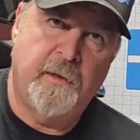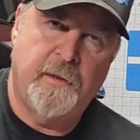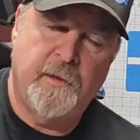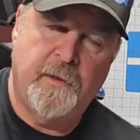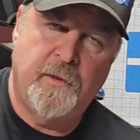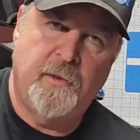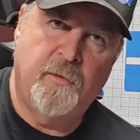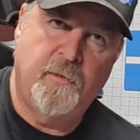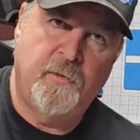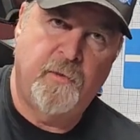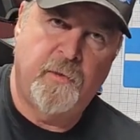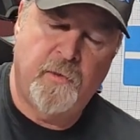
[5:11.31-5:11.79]

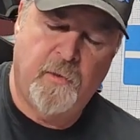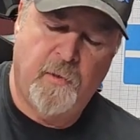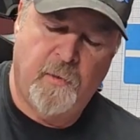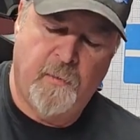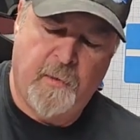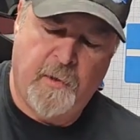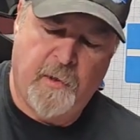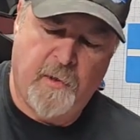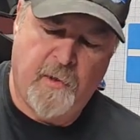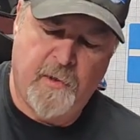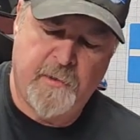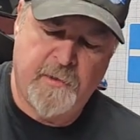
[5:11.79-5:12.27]
YouTube
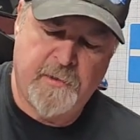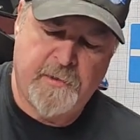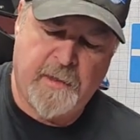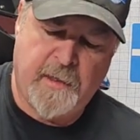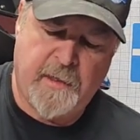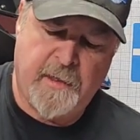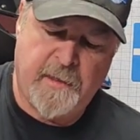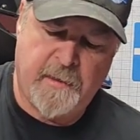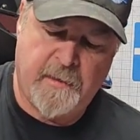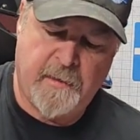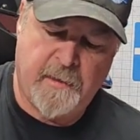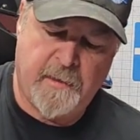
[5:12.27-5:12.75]
and on our
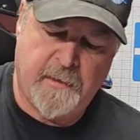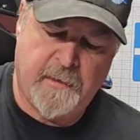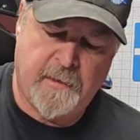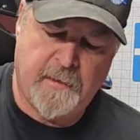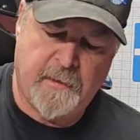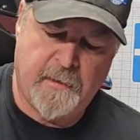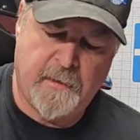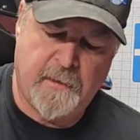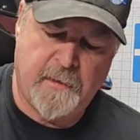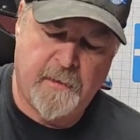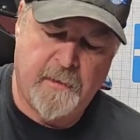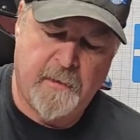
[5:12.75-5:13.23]
site
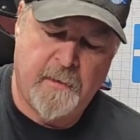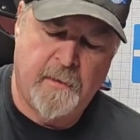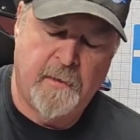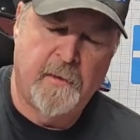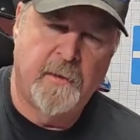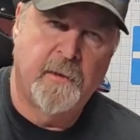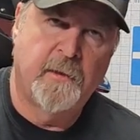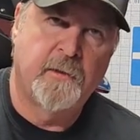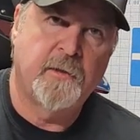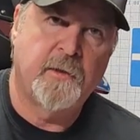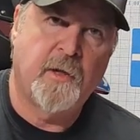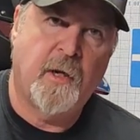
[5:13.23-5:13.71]
that
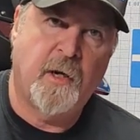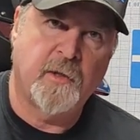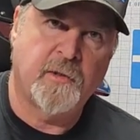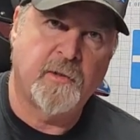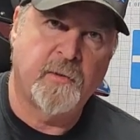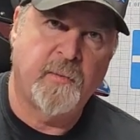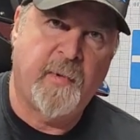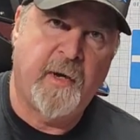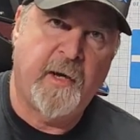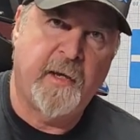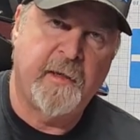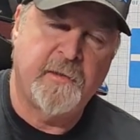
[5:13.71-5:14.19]
talks
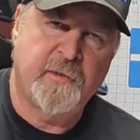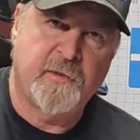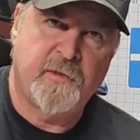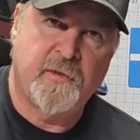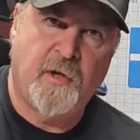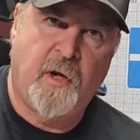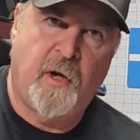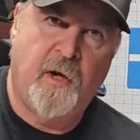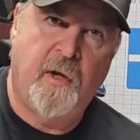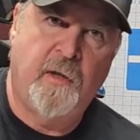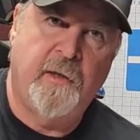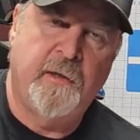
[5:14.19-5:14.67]
about
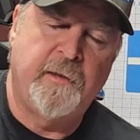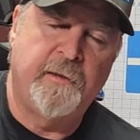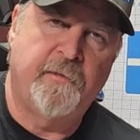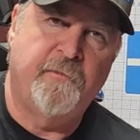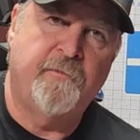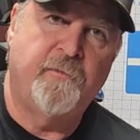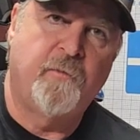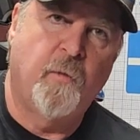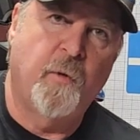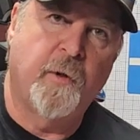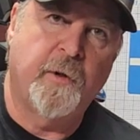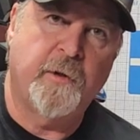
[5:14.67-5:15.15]
installing the
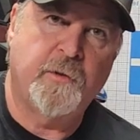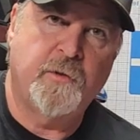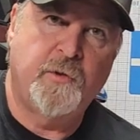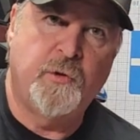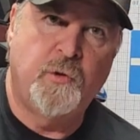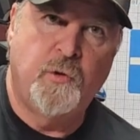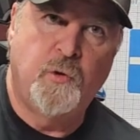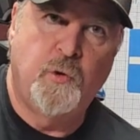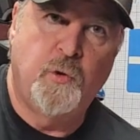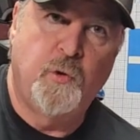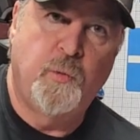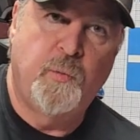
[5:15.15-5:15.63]
fork
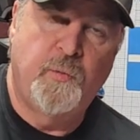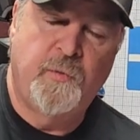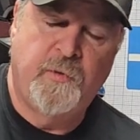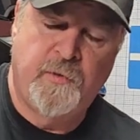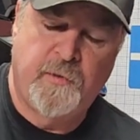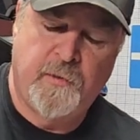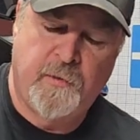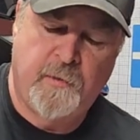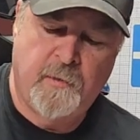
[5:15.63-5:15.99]
tubes